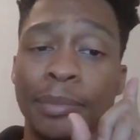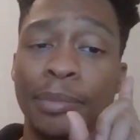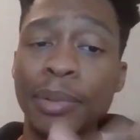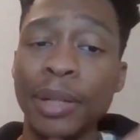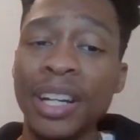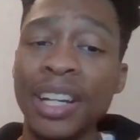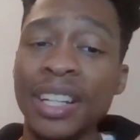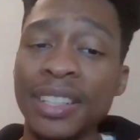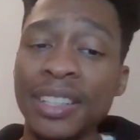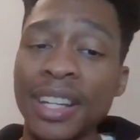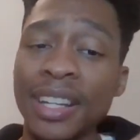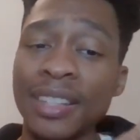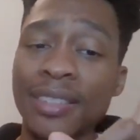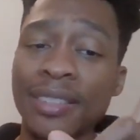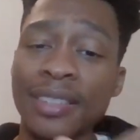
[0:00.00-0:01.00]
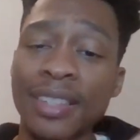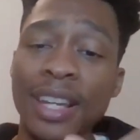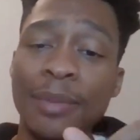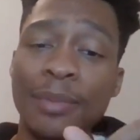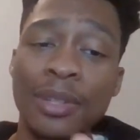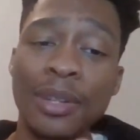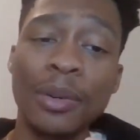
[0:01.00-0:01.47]
But at the
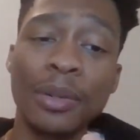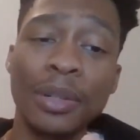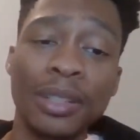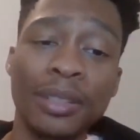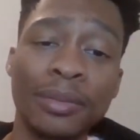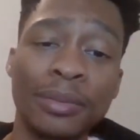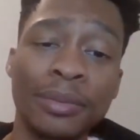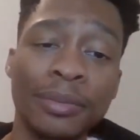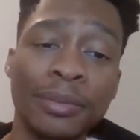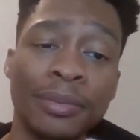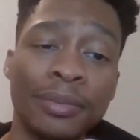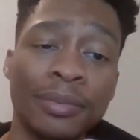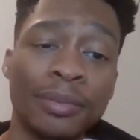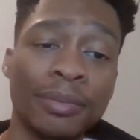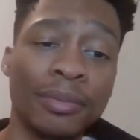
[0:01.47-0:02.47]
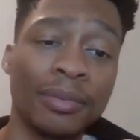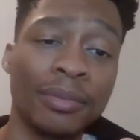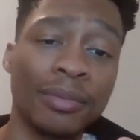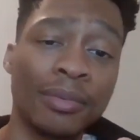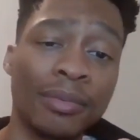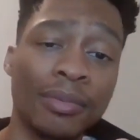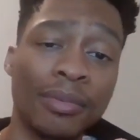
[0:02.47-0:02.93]
same token,
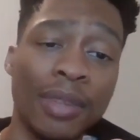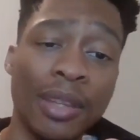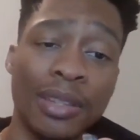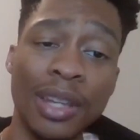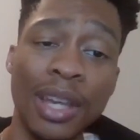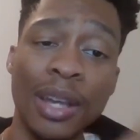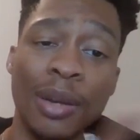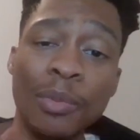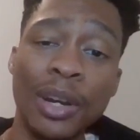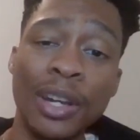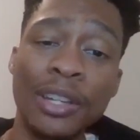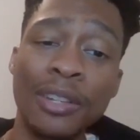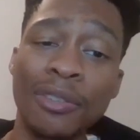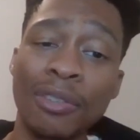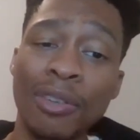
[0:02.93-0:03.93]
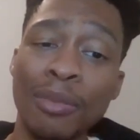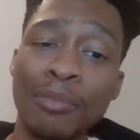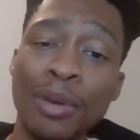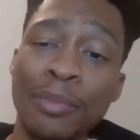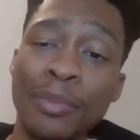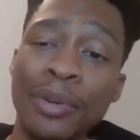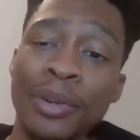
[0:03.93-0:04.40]
the same way you can
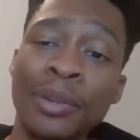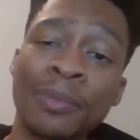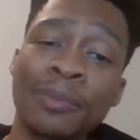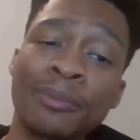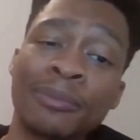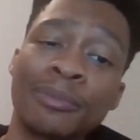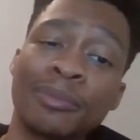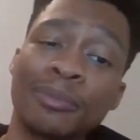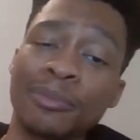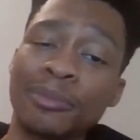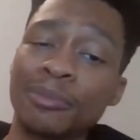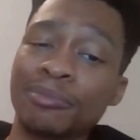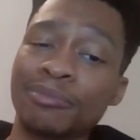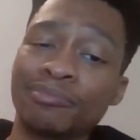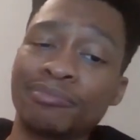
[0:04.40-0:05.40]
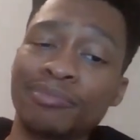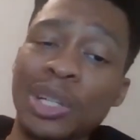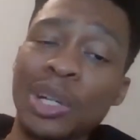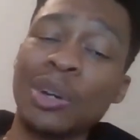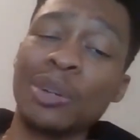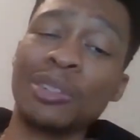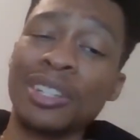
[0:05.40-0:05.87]
remember
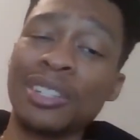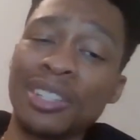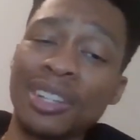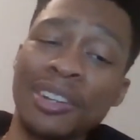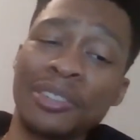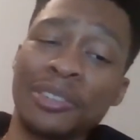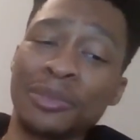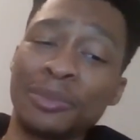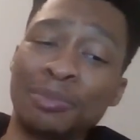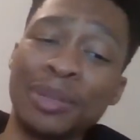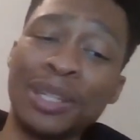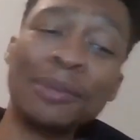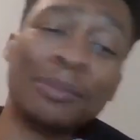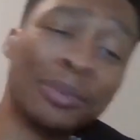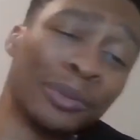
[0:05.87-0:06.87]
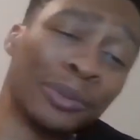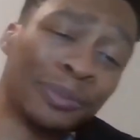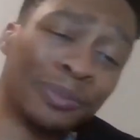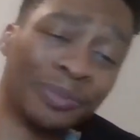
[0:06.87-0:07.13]
all these other people,